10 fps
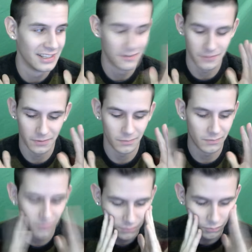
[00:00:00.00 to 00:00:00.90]

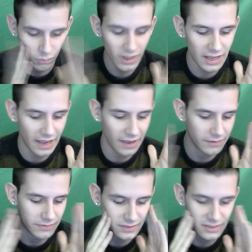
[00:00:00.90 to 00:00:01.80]
From what I
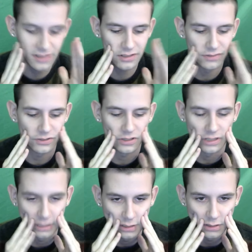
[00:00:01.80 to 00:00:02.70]
have seen of her
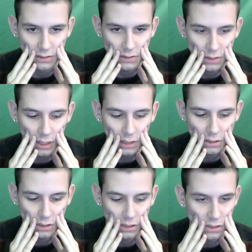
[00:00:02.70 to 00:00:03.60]
and talked to her,